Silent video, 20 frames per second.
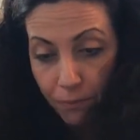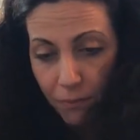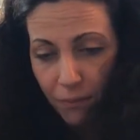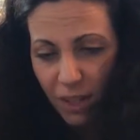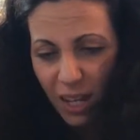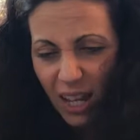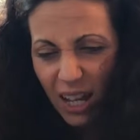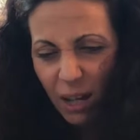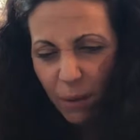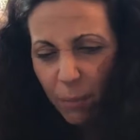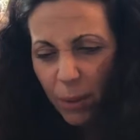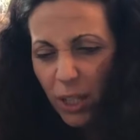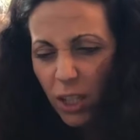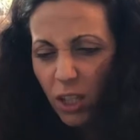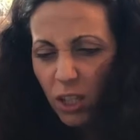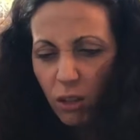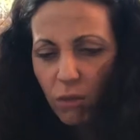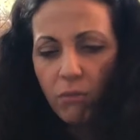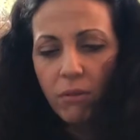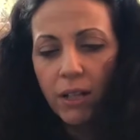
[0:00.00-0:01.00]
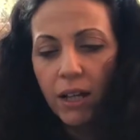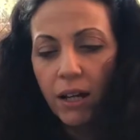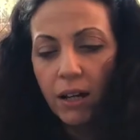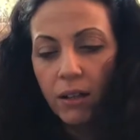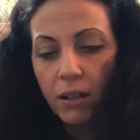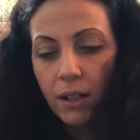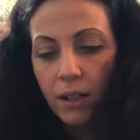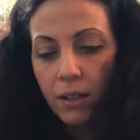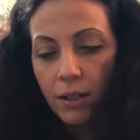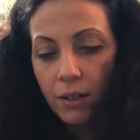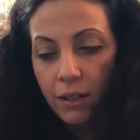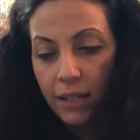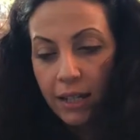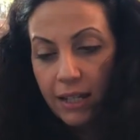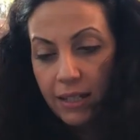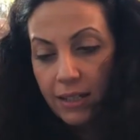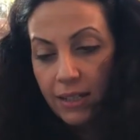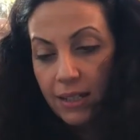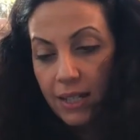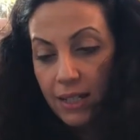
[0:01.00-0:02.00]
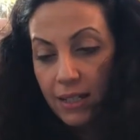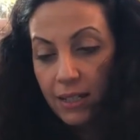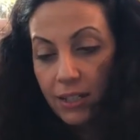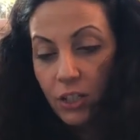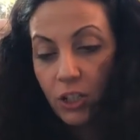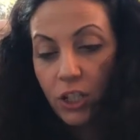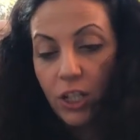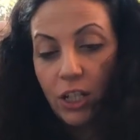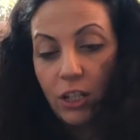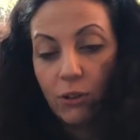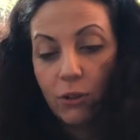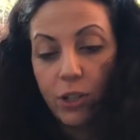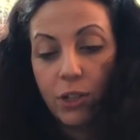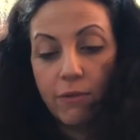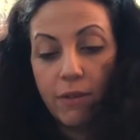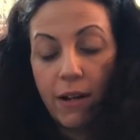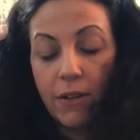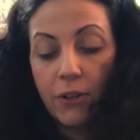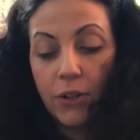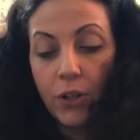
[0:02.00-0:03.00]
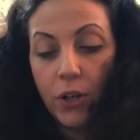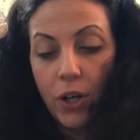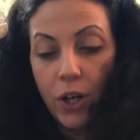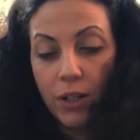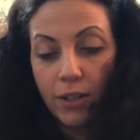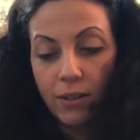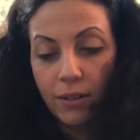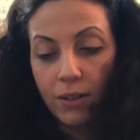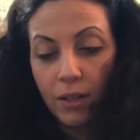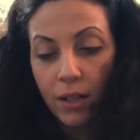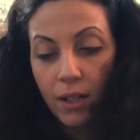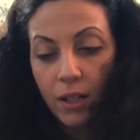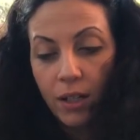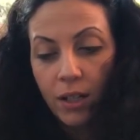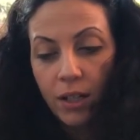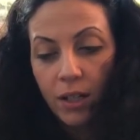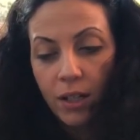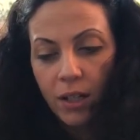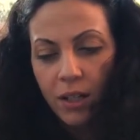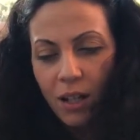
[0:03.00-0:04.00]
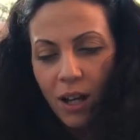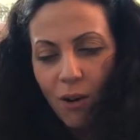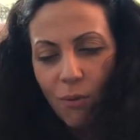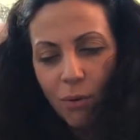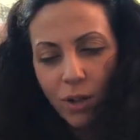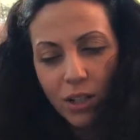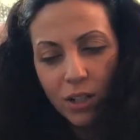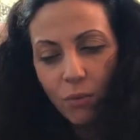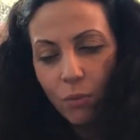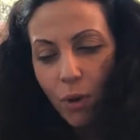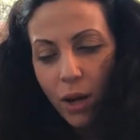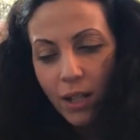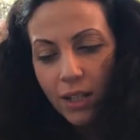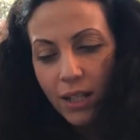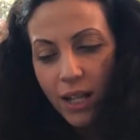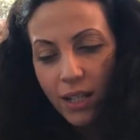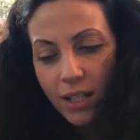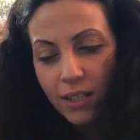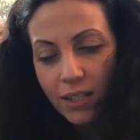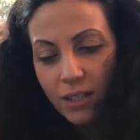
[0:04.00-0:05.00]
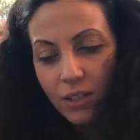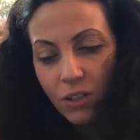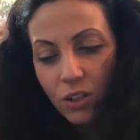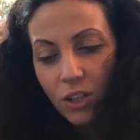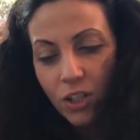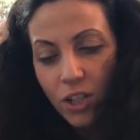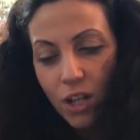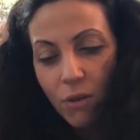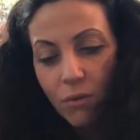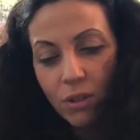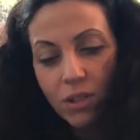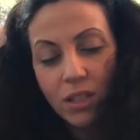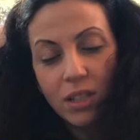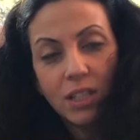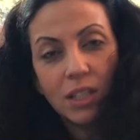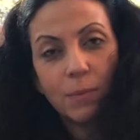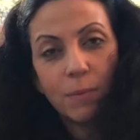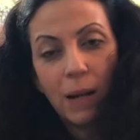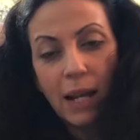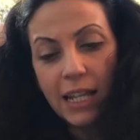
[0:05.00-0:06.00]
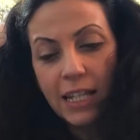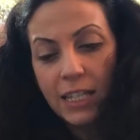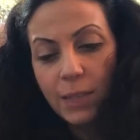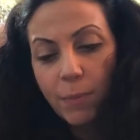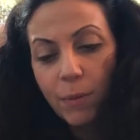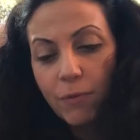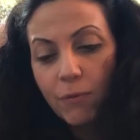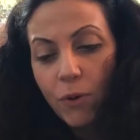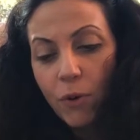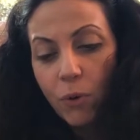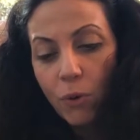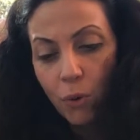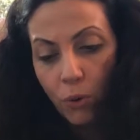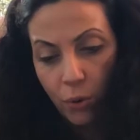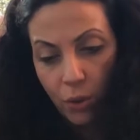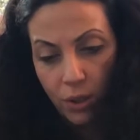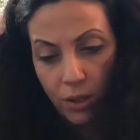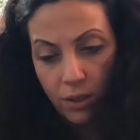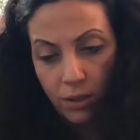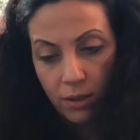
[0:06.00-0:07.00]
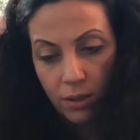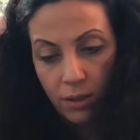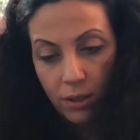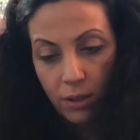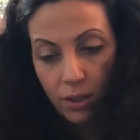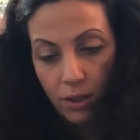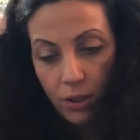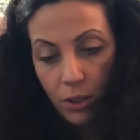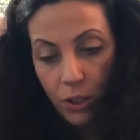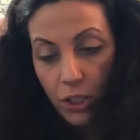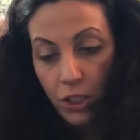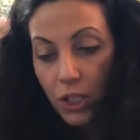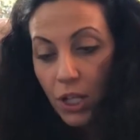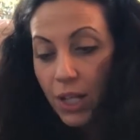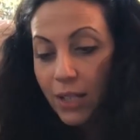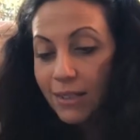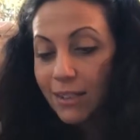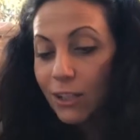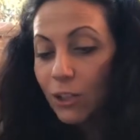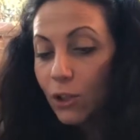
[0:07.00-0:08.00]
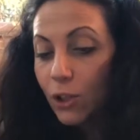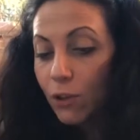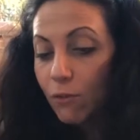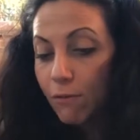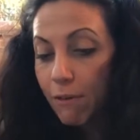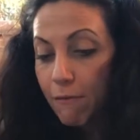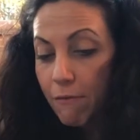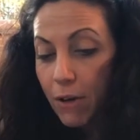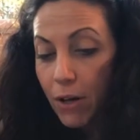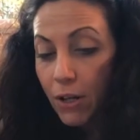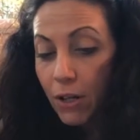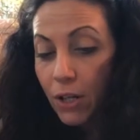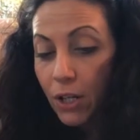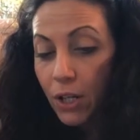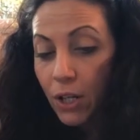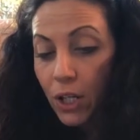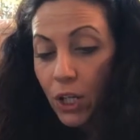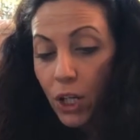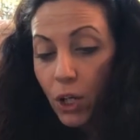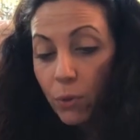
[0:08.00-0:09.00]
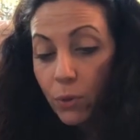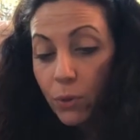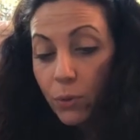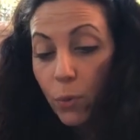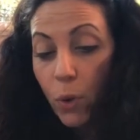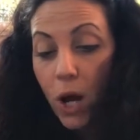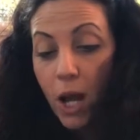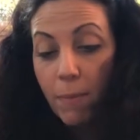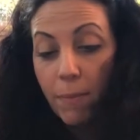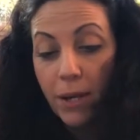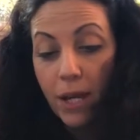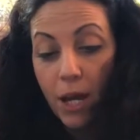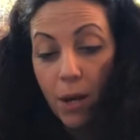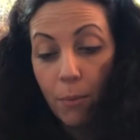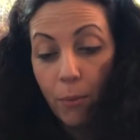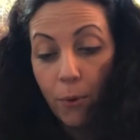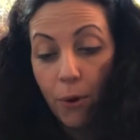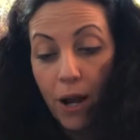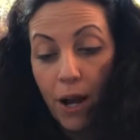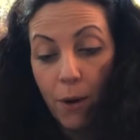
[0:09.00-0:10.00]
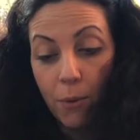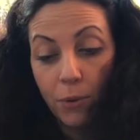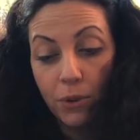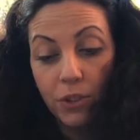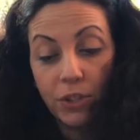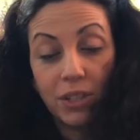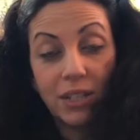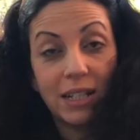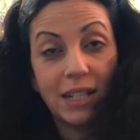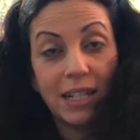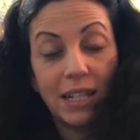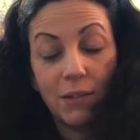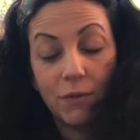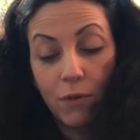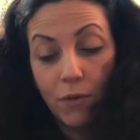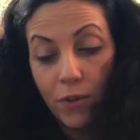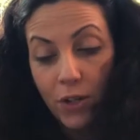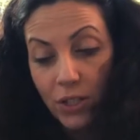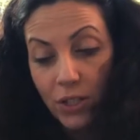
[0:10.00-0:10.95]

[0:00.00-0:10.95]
"How peculiar," Kit said as she looked around the garden. "I wonder why Nana didn't show us this place before." She turned to look at River, who was wiping her brow with the sleeve of her